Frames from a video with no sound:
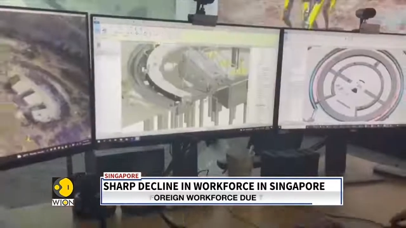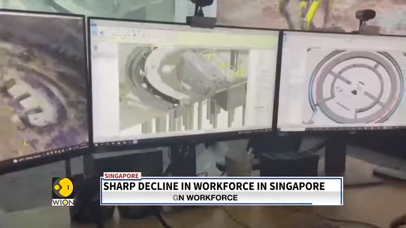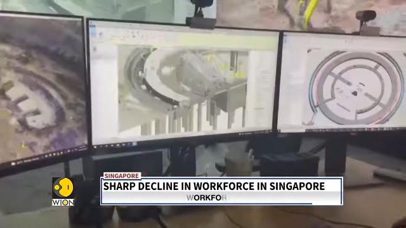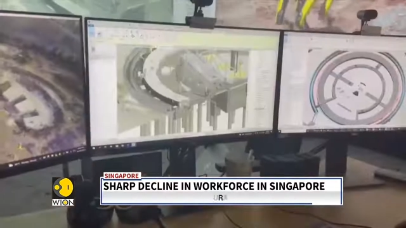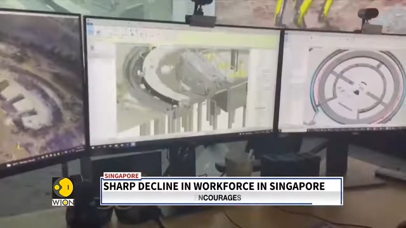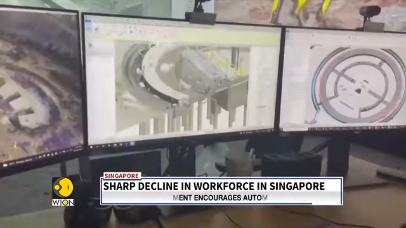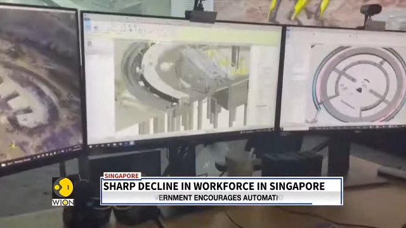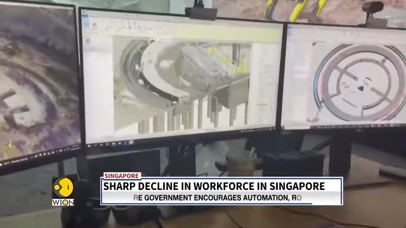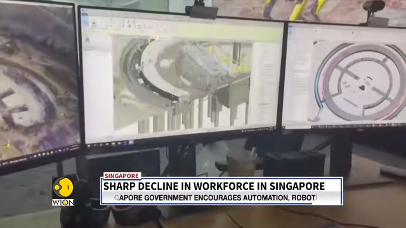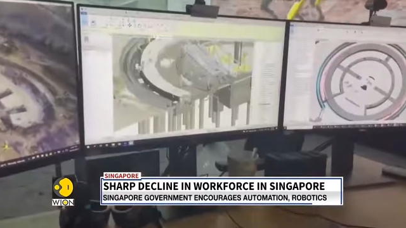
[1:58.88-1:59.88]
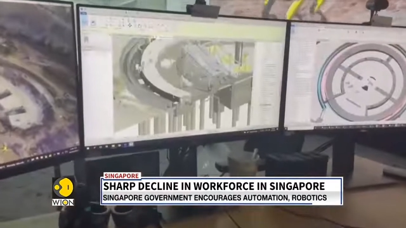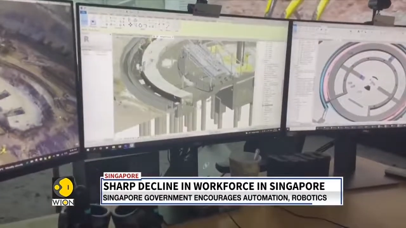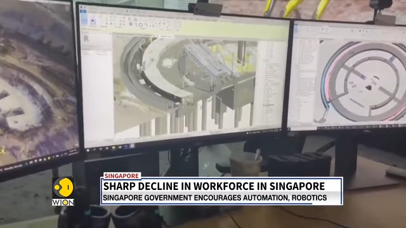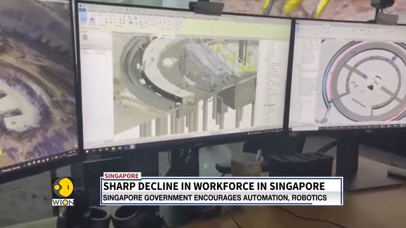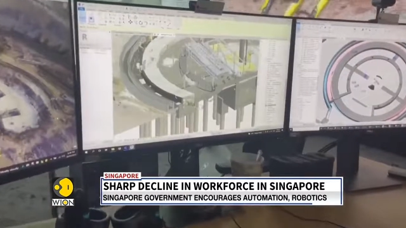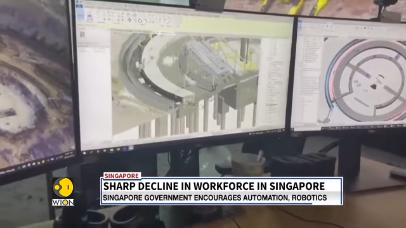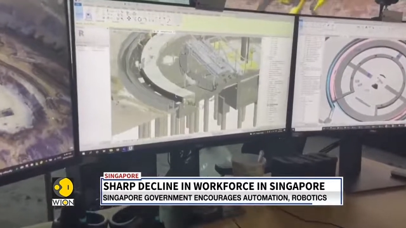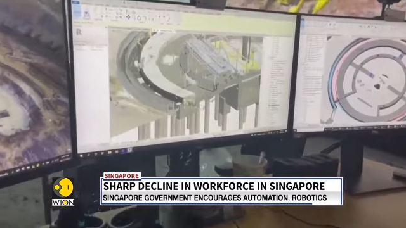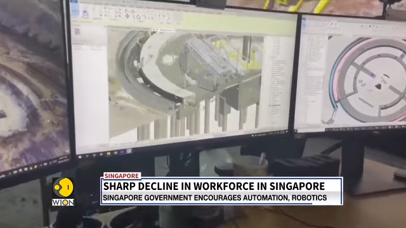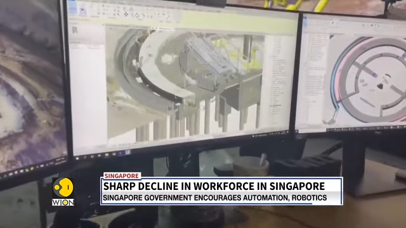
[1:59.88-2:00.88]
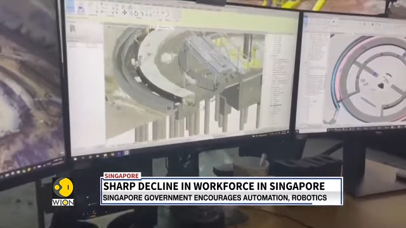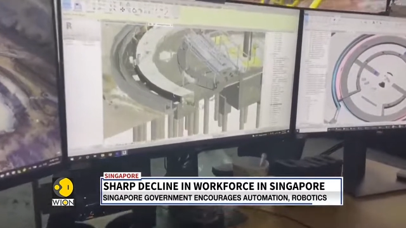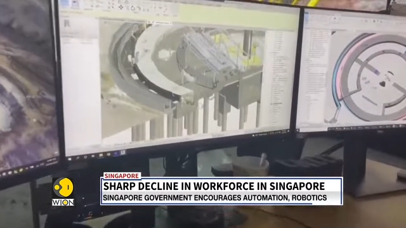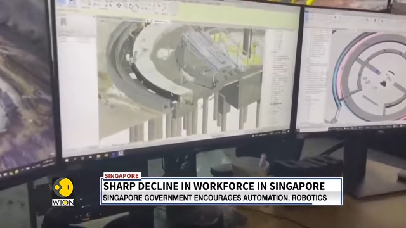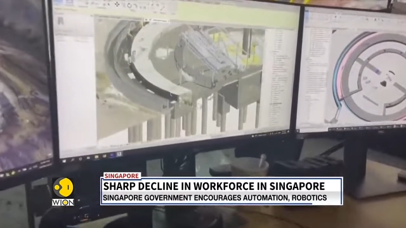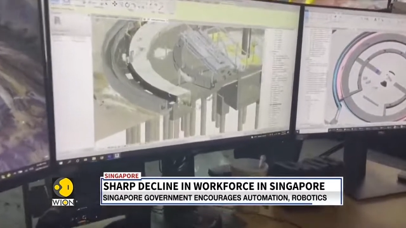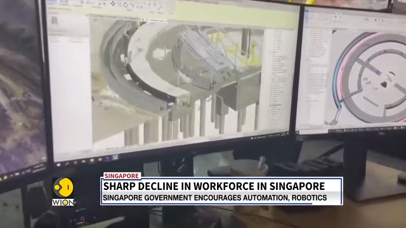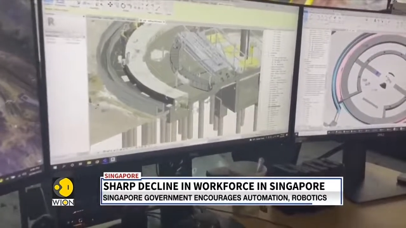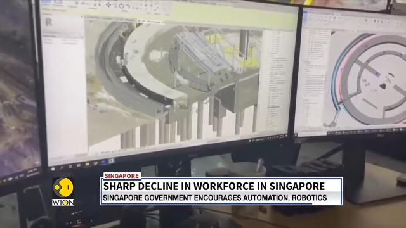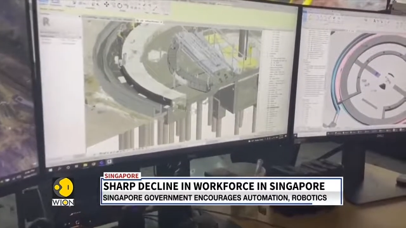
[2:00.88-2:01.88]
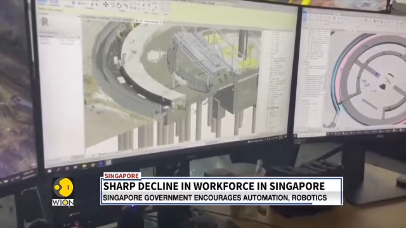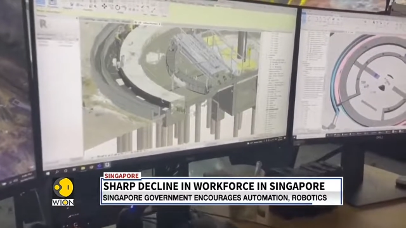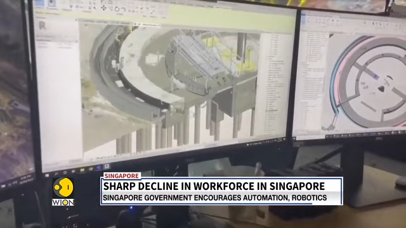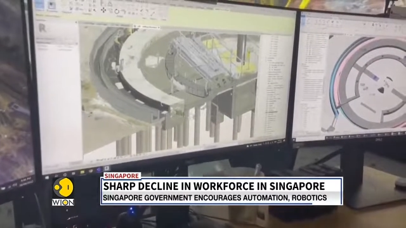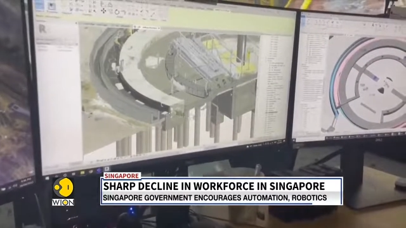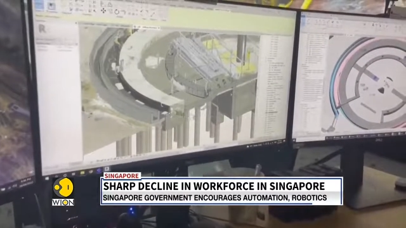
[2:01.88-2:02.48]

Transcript: [unreadable: no face in view]